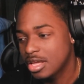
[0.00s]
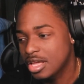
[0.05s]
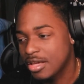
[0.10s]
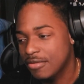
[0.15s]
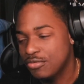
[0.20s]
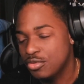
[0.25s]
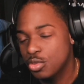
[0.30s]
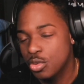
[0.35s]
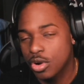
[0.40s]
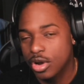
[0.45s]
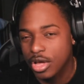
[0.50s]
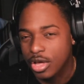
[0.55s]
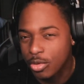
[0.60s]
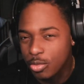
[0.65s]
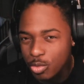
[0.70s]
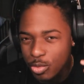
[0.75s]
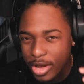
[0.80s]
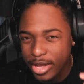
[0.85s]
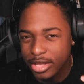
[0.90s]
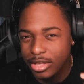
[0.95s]
If you are a
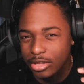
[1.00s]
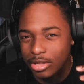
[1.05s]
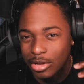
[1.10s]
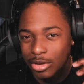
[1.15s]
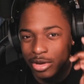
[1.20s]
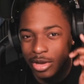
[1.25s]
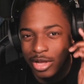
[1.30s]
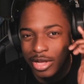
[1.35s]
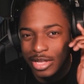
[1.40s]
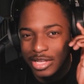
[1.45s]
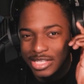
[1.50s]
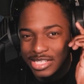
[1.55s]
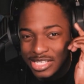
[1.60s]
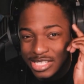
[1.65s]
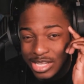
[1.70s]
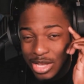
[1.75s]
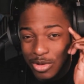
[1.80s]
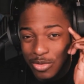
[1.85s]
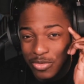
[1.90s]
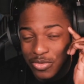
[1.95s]
regular,
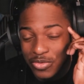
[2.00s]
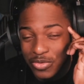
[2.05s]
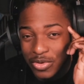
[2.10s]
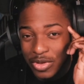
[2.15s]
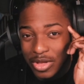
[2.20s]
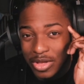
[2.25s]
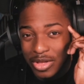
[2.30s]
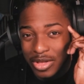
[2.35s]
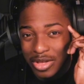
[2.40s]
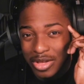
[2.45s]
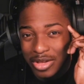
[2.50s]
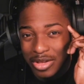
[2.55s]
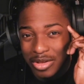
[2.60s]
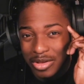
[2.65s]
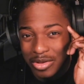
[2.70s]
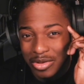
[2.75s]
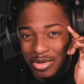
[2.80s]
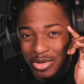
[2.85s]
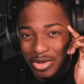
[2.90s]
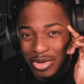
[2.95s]

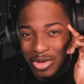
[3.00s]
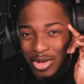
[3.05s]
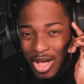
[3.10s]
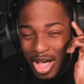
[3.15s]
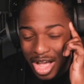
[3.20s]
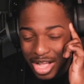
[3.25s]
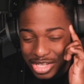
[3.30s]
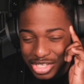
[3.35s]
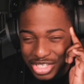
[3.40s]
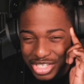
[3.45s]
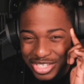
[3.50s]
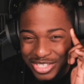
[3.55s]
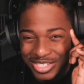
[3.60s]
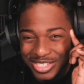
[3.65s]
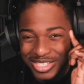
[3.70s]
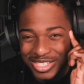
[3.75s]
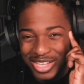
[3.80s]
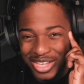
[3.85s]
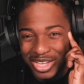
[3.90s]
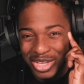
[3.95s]

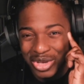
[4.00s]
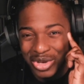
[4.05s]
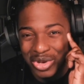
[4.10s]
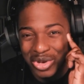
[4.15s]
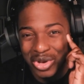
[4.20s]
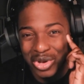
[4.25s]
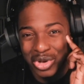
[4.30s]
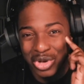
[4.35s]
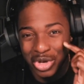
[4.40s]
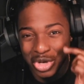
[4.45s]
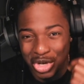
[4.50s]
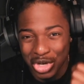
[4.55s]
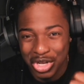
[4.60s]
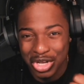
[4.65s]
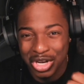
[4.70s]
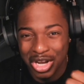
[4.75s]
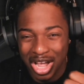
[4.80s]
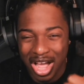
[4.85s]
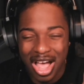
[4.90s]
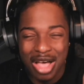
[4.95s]
self-conscious,
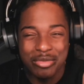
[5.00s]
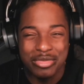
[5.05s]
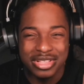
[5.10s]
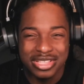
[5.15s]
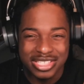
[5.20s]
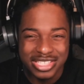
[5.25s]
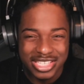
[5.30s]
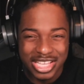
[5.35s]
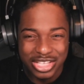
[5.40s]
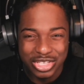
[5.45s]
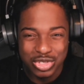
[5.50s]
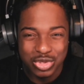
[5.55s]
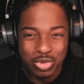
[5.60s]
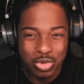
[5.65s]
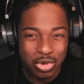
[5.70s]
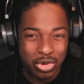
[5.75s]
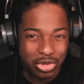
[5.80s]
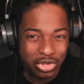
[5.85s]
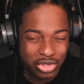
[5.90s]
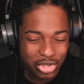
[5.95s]
good, common,
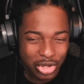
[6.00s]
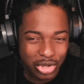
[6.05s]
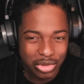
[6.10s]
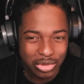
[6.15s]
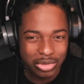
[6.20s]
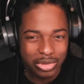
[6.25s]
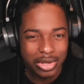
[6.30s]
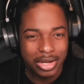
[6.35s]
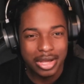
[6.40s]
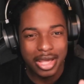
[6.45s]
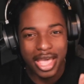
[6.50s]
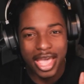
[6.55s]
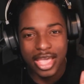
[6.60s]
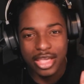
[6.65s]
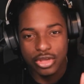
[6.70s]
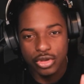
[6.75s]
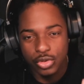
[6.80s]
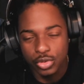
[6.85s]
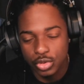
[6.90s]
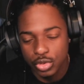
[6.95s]
sensual adult,
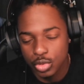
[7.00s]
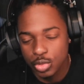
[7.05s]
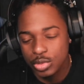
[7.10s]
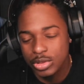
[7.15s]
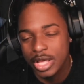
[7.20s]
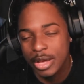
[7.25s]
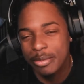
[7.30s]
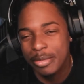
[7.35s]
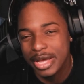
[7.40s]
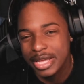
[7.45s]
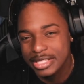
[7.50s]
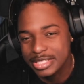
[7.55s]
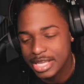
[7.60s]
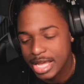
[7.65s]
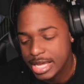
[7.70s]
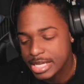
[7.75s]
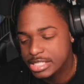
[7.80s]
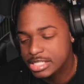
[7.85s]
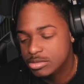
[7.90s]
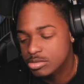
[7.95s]
you knew that Mike
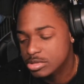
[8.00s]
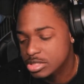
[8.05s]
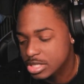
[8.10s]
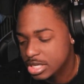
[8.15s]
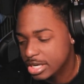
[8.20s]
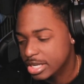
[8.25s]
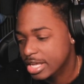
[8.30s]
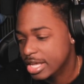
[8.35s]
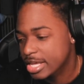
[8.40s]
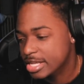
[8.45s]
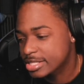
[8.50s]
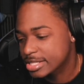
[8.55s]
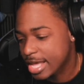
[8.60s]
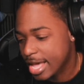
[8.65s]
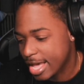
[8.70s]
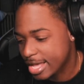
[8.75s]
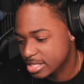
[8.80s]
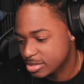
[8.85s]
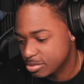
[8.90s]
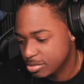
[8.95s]
Tyson was gonna get his
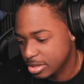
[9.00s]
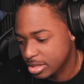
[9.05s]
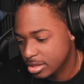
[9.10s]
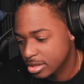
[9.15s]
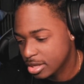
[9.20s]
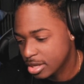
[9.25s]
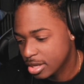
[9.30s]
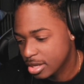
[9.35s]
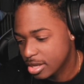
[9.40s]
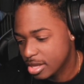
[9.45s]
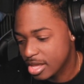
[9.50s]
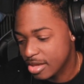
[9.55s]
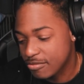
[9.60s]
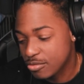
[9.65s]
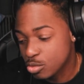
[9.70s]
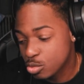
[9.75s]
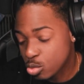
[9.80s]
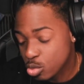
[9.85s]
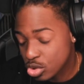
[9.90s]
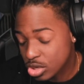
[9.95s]
ass beat. If
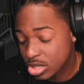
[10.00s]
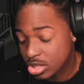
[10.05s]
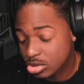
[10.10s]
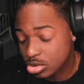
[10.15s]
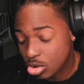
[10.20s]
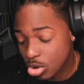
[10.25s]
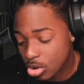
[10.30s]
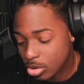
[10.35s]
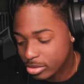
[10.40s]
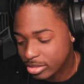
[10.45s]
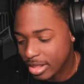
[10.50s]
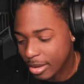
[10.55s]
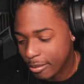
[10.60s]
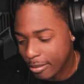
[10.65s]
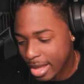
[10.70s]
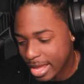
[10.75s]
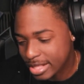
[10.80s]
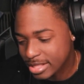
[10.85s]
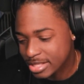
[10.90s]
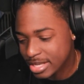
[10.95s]
you would have thought that
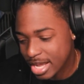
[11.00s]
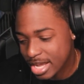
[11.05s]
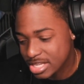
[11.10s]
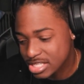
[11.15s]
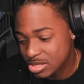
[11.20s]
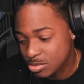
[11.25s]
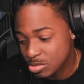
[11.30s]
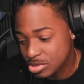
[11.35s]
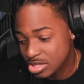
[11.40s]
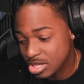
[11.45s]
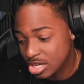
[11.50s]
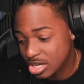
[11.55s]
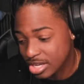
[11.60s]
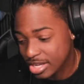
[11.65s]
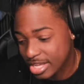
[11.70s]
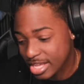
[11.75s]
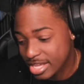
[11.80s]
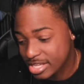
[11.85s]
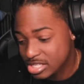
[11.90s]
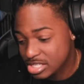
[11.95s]
Mike Tyson was gonna
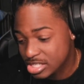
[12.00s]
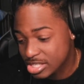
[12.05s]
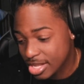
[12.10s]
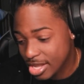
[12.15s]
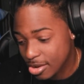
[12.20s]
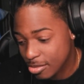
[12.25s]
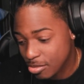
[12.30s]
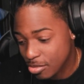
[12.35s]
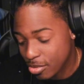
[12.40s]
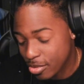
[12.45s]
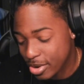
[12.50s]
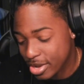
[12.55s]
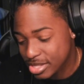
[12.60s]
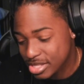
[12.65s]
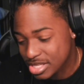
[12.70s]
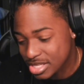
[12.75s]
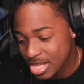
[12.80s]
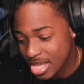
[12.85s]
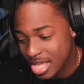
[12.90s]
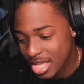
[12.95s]
get
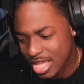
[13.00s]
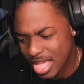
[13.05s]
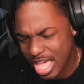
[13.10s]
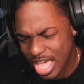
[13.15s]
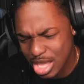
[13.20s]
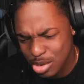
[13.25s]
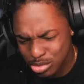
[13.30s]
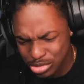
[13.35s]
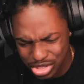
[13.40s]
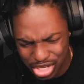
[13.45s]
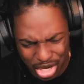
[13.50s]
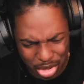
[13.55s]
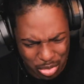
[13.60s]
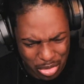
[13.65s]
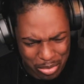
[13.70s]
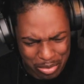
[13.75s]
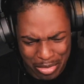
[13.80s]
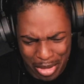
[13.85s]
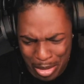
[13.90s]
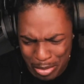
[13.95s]
steroids, and he was gonna
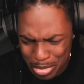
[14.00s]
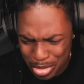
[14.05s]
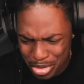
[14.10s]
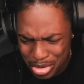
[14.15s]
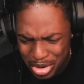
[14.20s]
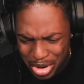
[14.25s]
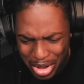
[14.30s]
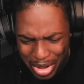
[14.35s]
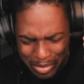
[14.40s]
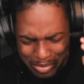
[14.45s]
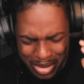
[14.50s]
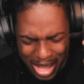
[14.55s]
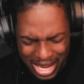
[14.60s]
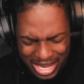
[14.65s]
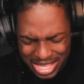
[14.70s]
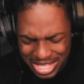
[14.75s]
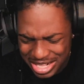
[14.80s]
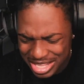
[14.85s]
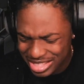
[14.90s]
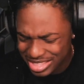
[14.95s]
remember
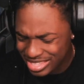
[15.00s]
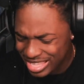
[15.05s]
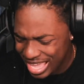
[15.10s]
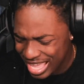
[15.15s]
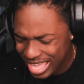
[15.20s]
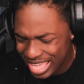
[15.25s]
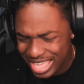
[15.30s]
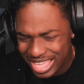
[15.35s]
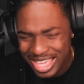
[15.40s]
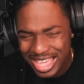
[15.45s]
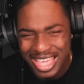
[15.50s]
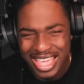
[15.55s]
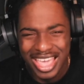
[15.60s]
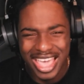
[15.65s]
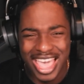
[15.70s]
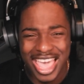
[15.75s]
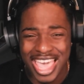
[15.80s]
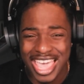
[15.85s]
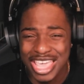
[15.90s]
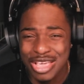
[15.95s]
back in the day,
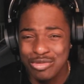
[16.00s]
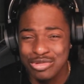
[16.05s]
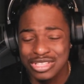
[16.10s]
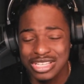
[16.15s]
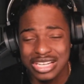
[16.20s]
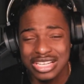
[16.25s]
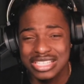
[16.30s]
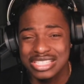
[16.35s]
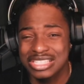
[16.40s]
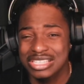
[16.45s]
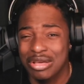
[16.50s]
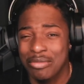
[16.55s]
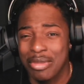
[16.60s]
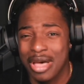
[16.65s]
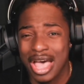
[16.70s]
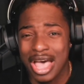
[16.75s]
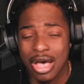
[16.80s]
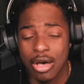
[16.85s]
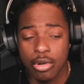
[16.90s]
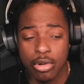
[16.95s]
and he was gonna
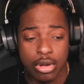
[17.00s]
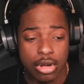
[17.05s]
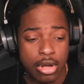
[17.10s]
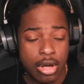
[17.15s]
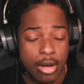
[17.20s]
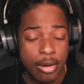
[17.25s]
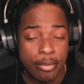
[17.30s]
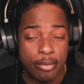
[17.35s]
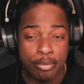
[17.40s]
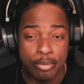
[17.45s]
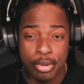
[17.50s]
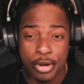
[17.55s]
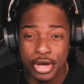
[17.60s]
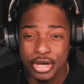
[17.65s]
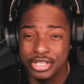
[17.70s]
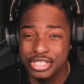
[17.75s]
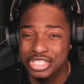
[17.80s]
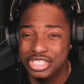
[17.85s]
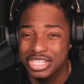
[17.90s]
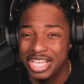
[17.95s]
somehow
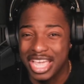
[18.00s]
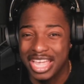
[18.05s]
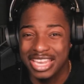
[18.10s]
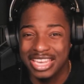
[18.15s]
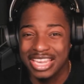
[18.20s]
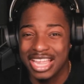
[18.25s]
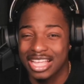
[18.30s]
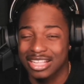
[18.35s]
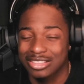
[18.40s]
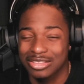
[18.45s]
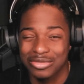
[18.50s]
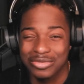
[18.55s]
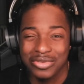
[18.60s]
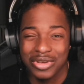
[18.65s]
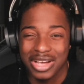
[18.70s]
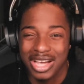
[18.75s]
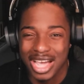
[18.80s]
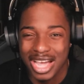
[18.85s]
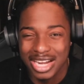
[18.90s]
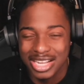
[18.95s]
punch and knock the
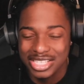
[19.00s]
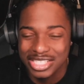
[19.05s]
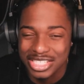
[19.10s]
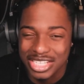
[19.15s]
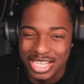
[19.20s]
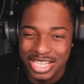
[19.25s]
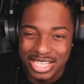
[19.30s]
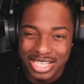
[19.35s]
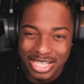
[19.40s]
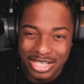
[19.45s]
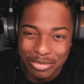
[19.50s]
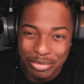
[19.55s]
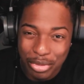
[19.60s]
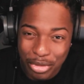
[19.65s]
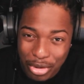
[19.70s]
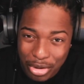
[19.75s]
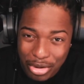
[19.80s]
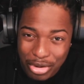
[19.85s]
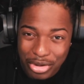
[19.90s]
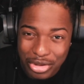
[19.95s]
fuck out of Jake
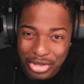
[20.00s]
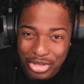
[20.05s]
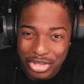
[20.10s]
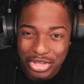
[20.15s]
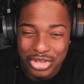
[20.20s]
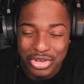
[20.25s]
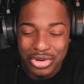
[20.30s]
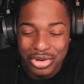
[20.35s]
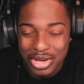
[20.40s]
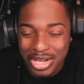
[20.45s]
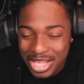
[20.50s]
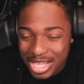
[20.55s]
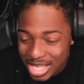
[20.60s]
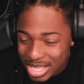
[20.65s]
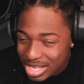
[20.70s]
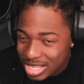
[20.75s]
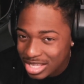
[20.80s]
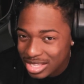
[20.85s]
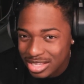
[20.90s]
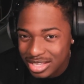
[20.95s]
Paul, you're an
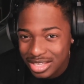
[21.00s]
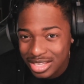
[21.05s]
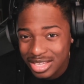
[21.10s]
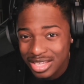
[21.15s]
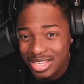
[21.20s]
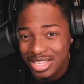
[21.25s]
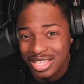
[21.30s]
idiot.